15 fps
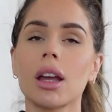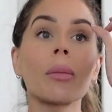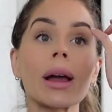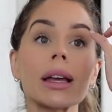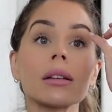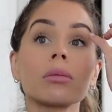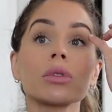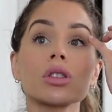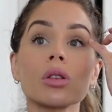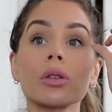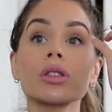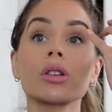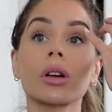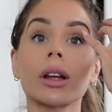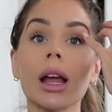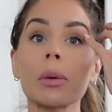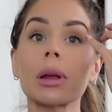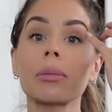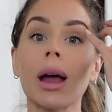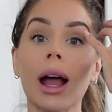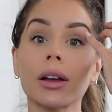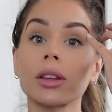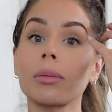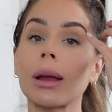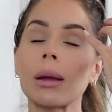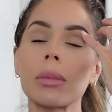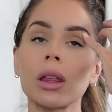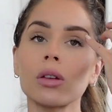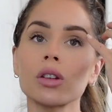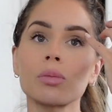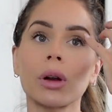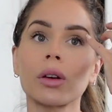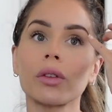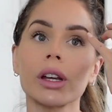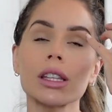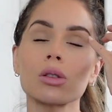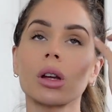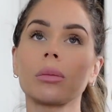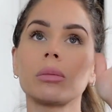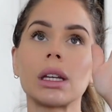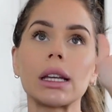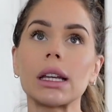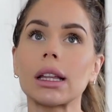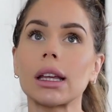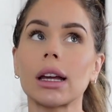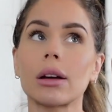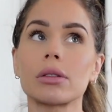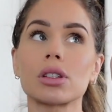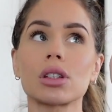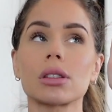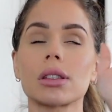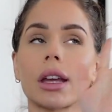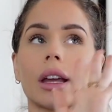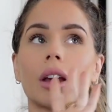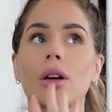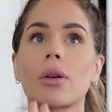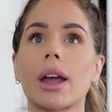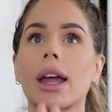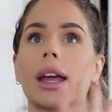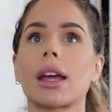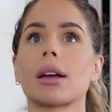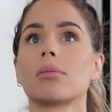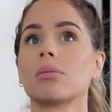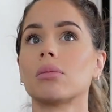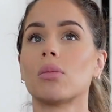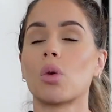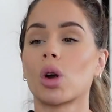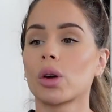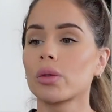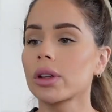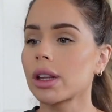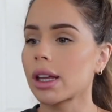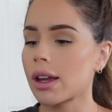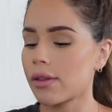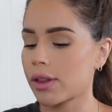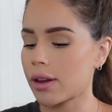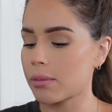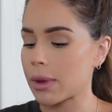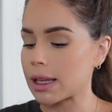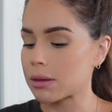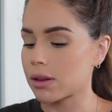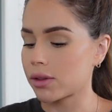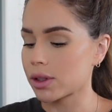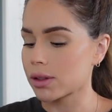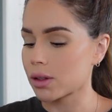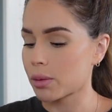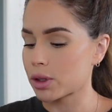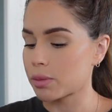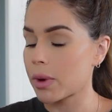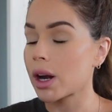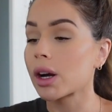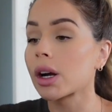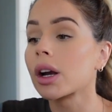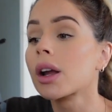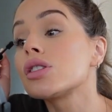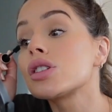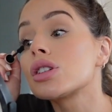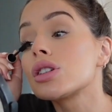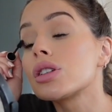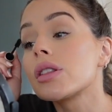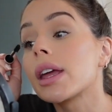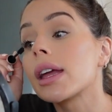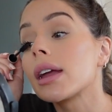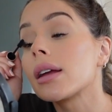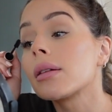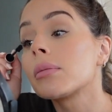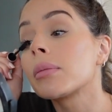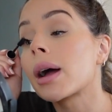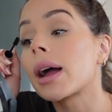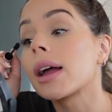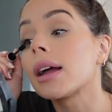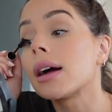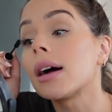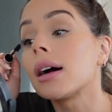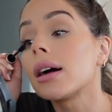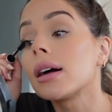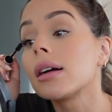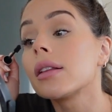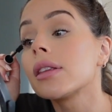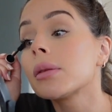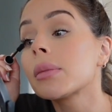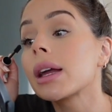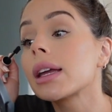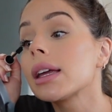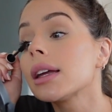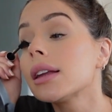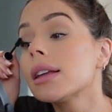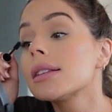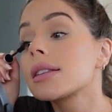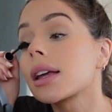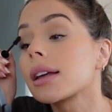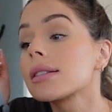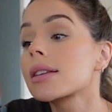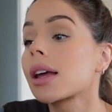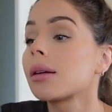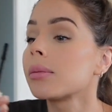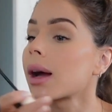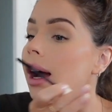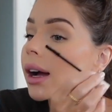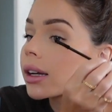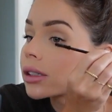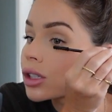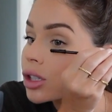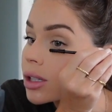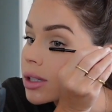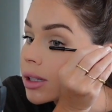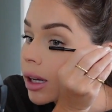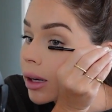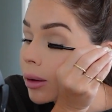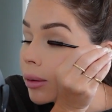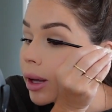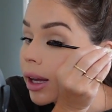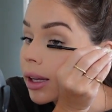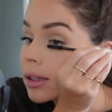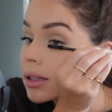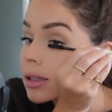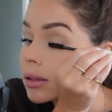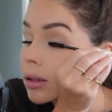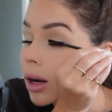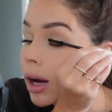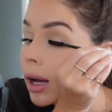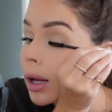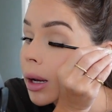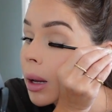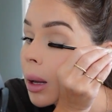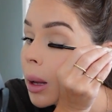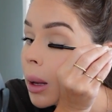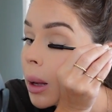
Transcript: All my results started coming back. The baby looked perfect. So immediately I was just like, okay, more relief. That makes me feel so much better. They, my, uh, then my kidney scans came back and she said, okay, it's not